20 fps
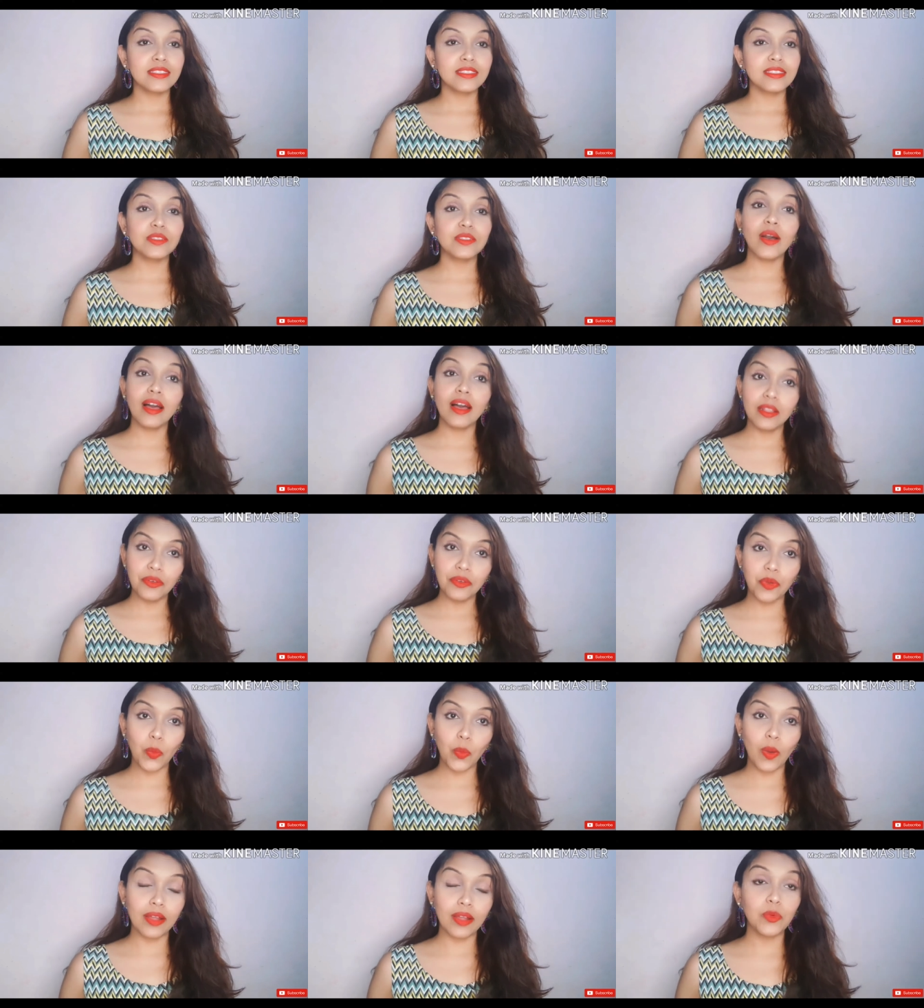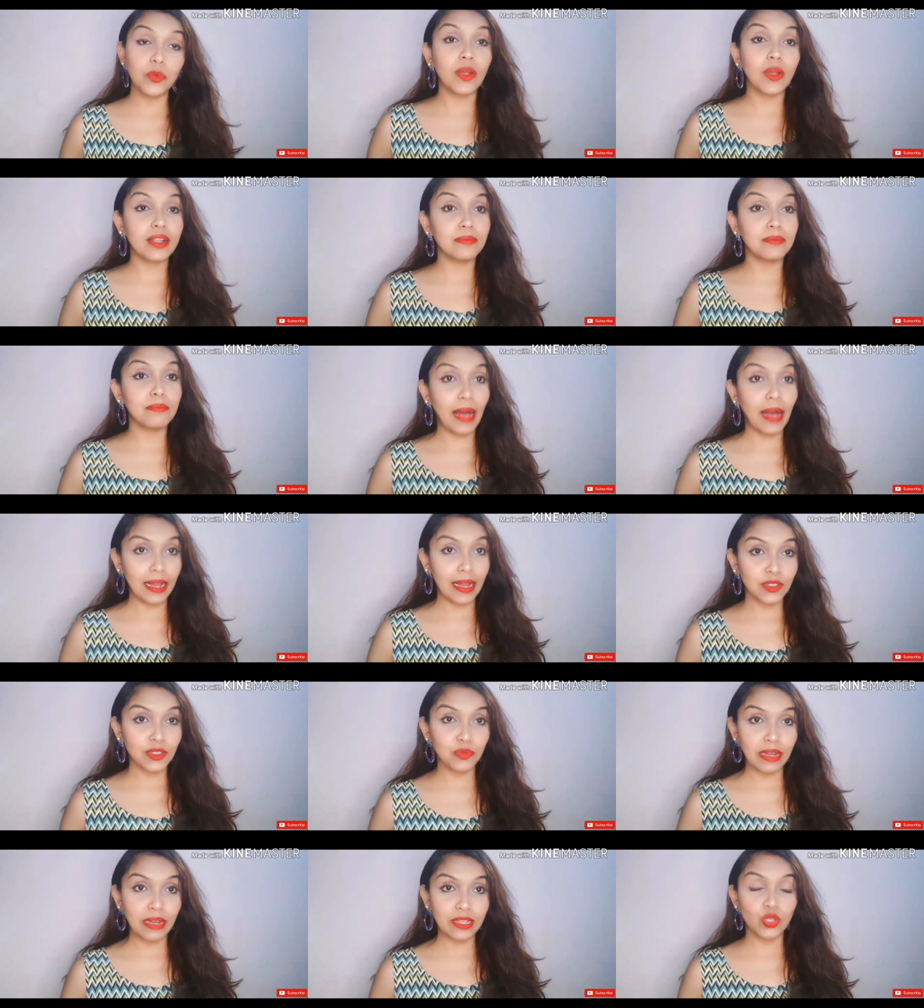Hello everyone, welcome back to
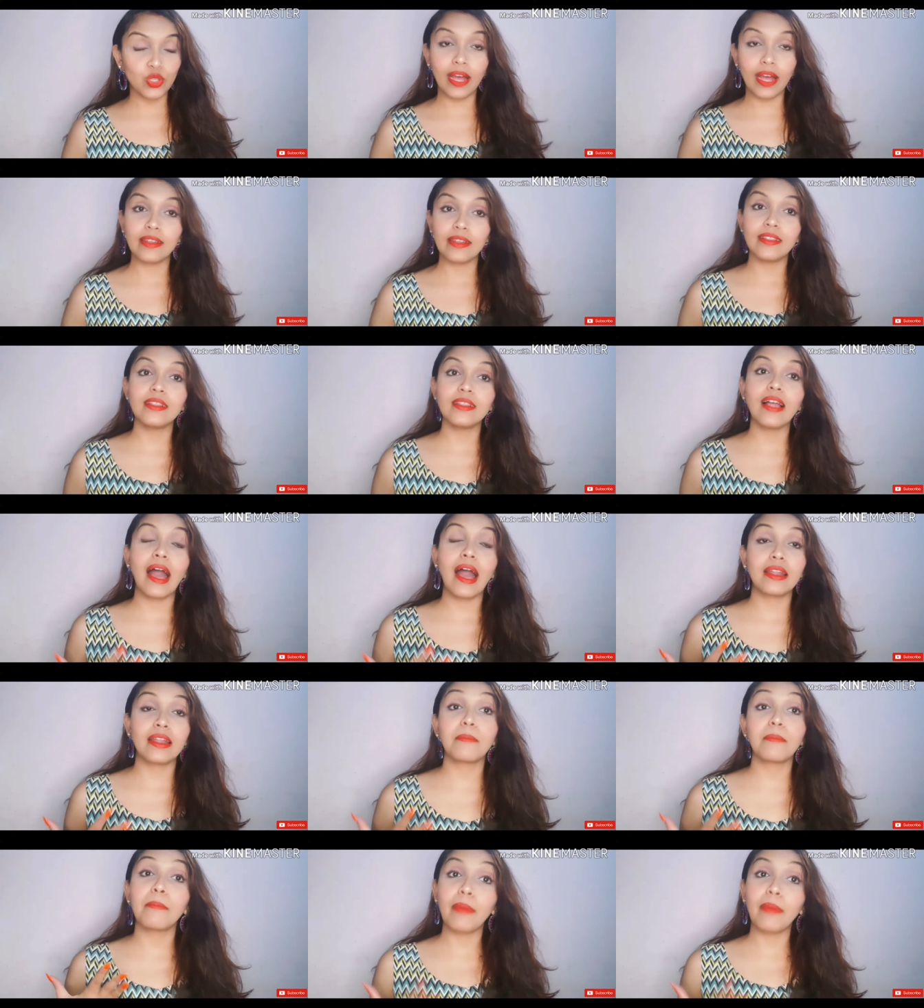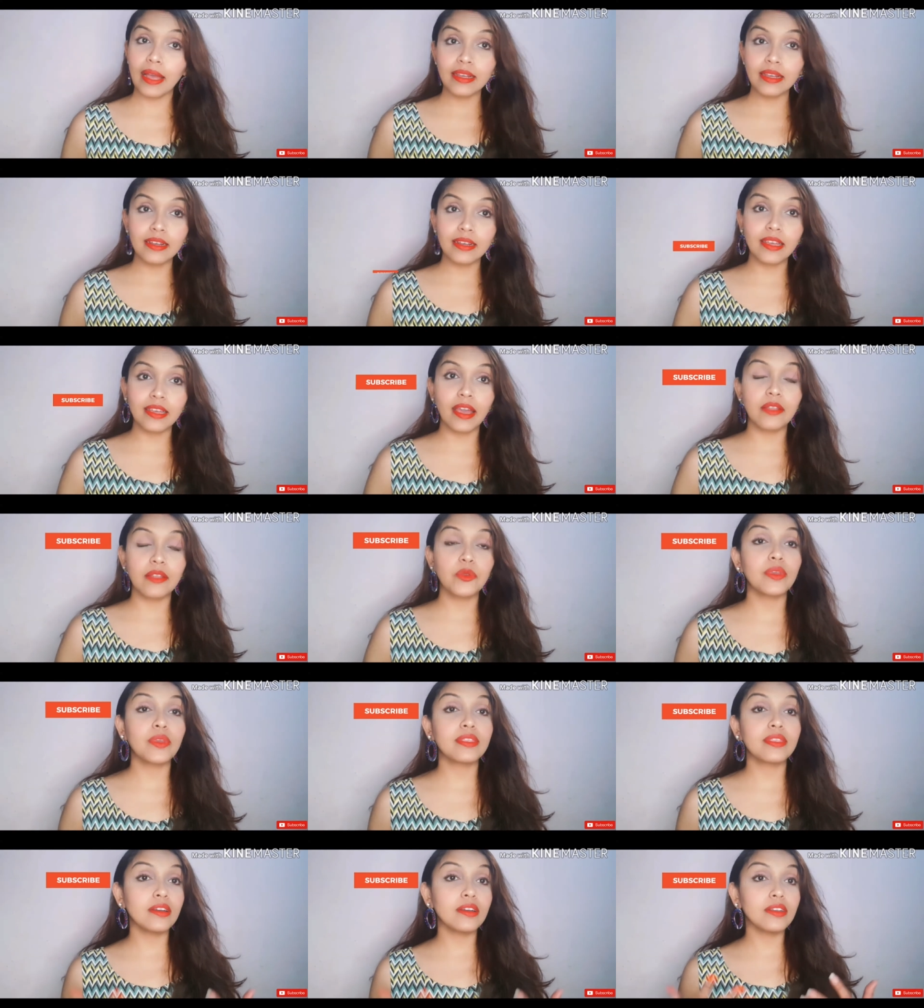my channel and I'm back again
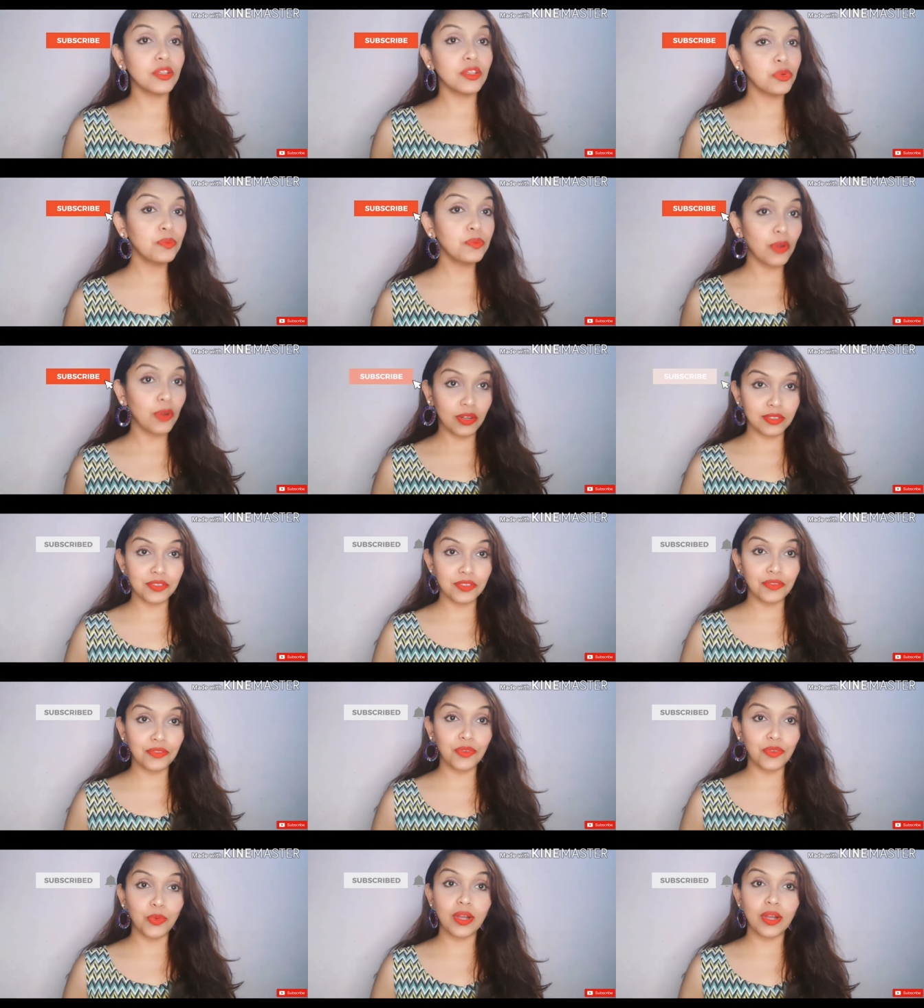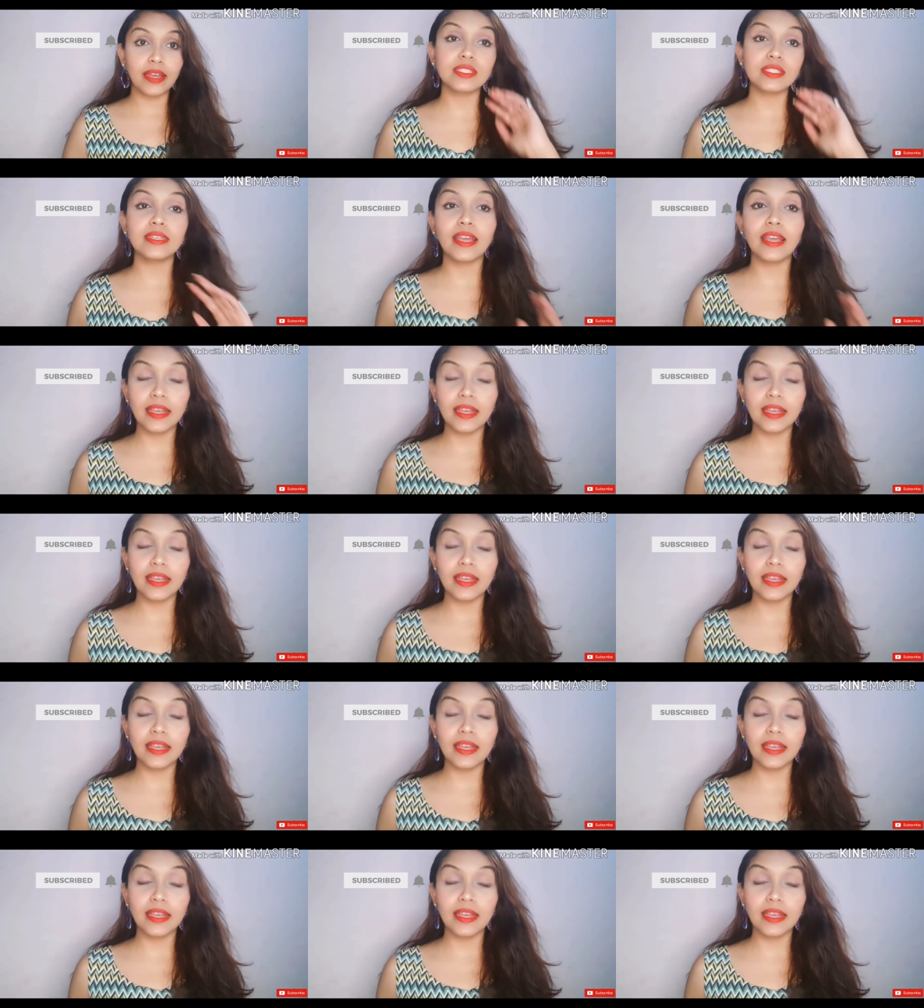with a new product review guys.